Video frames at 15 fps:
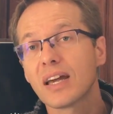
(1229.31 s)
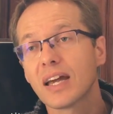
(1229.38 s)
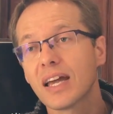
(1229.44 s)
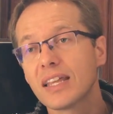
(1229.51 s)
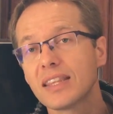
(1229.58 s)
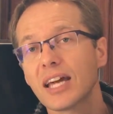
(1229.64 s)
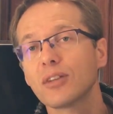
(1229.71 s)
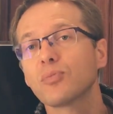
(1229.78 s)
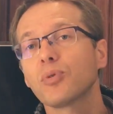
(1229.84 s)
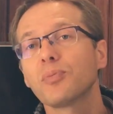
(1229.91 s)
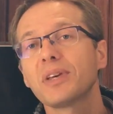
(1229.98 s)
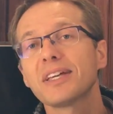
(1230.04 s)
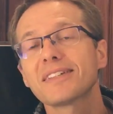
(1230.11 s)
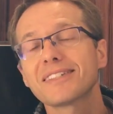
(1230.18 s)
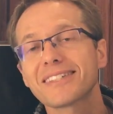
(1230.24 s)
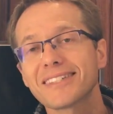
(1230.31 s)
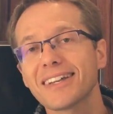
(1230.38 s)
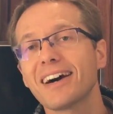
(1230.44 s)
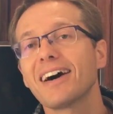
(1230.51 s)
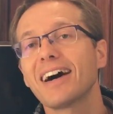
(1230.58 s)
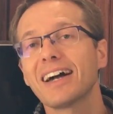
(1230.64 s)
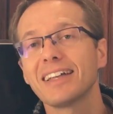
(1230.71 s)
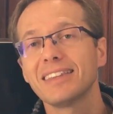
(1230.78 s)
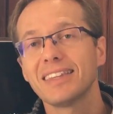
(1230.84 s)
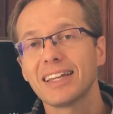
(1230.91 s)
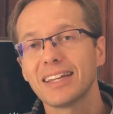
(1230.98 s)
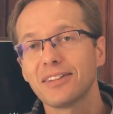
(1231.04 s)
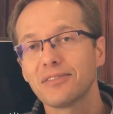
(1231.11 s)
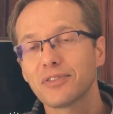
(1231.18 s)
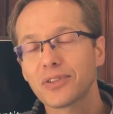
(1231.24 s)
and that will be a sign then
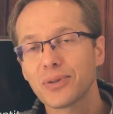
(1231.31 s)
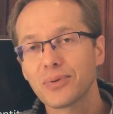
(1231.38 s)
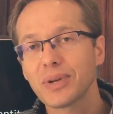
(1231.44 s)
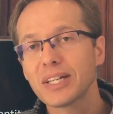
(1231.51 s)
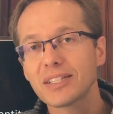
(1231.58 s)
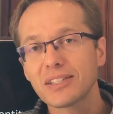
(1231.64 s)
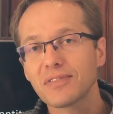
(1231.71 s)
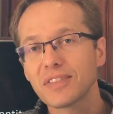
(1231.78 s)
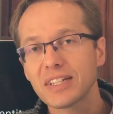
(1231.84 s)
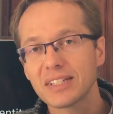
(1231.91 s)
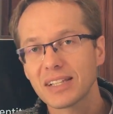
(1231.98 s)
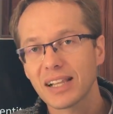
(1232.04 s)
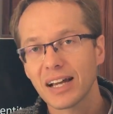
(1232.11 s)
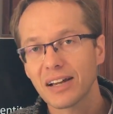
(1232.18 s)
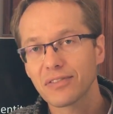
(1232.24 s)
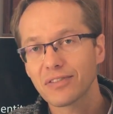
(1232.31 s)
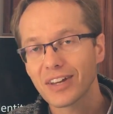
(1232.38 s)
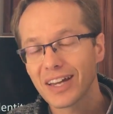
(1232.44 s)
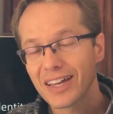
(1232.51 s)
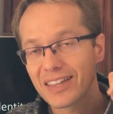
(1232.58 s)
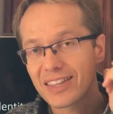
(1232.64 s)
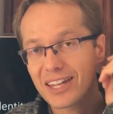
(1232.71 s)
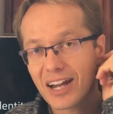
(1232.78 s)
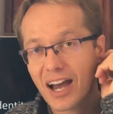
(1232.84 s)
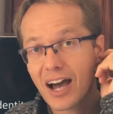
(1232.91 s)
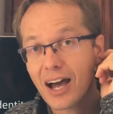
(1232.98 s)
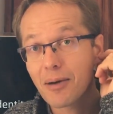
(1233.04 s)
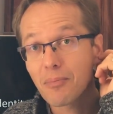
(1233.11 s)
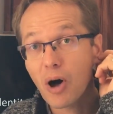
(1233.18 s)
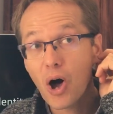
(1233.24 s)
for the rest of his life that
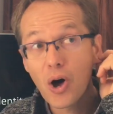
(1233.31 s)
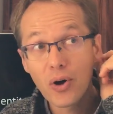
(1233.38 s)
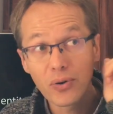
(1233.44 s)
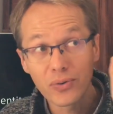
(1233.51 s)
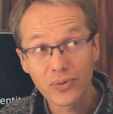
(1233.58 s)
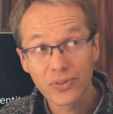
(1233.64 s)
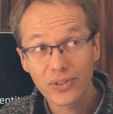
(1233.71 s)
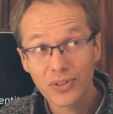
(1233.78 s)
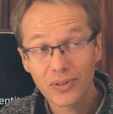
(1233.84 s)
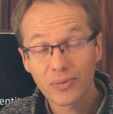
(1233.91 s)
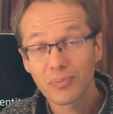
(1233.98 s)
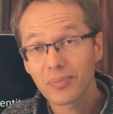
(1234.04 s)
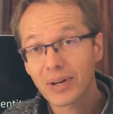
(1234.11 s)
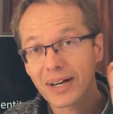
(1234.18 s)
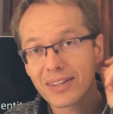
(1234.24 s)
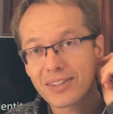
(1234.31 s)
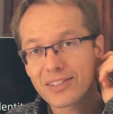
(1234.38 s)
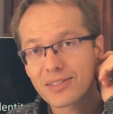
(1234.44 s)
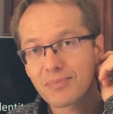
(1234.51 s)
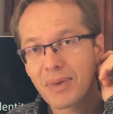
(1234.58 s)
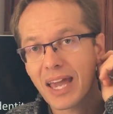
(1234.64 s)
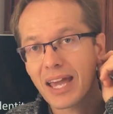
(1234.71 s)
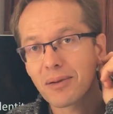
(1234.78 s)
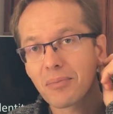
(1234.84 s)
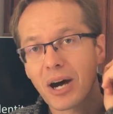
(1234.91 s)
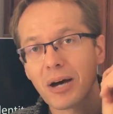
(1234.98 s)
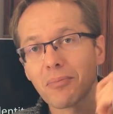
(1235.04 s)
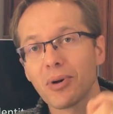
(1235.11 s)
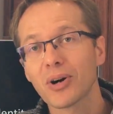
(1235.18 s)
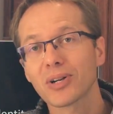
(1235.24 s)
I'm owned by this man, my
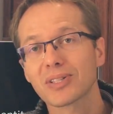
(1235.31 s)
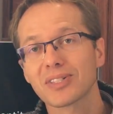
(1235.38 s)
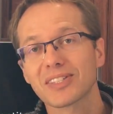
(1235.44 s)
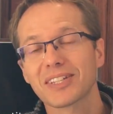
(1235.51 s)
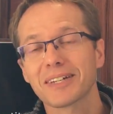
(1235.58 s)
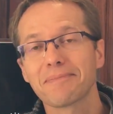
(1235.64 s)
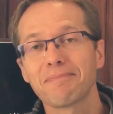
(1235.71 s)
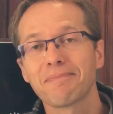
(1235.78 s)
master